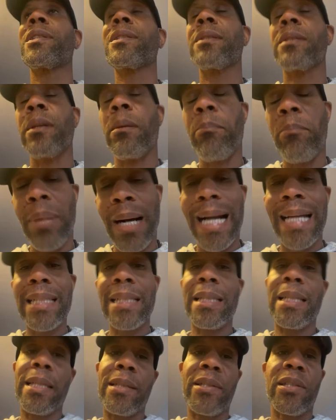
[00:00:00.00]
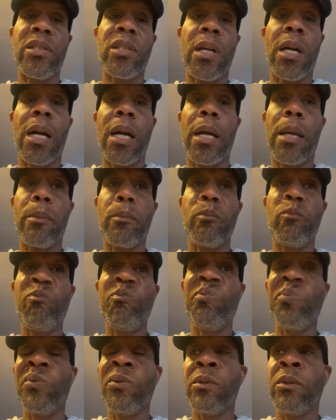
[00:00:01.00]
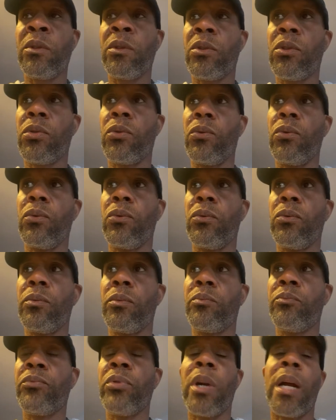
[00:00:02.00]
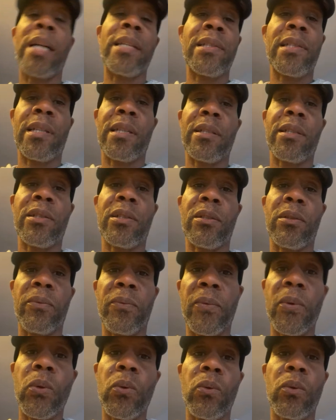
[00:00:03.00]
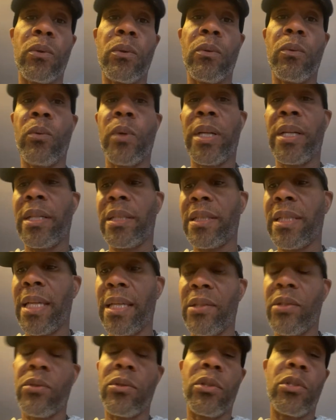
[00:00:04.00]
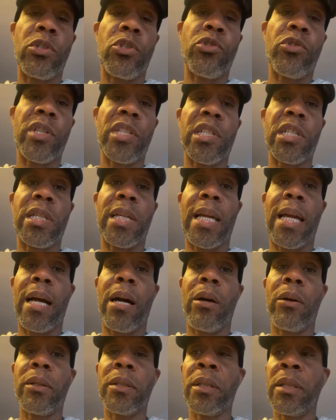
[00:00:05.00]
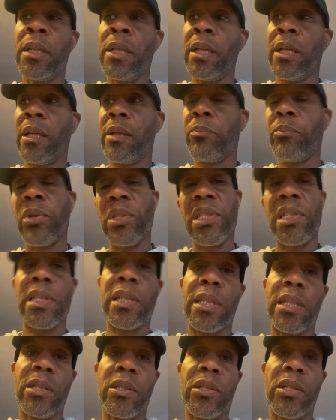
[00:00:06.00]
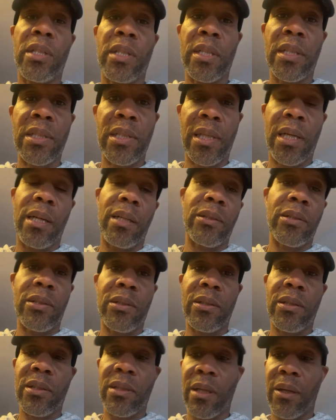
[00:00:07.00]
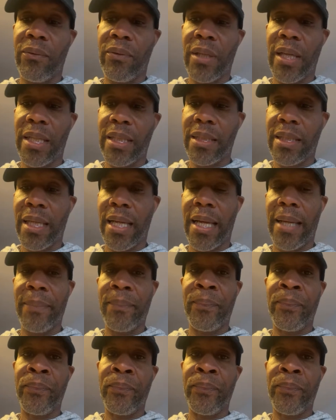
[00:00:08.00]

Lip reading: your body needs time to process the food, where it takes the nutrition out, puts it into your cells and stuff like that.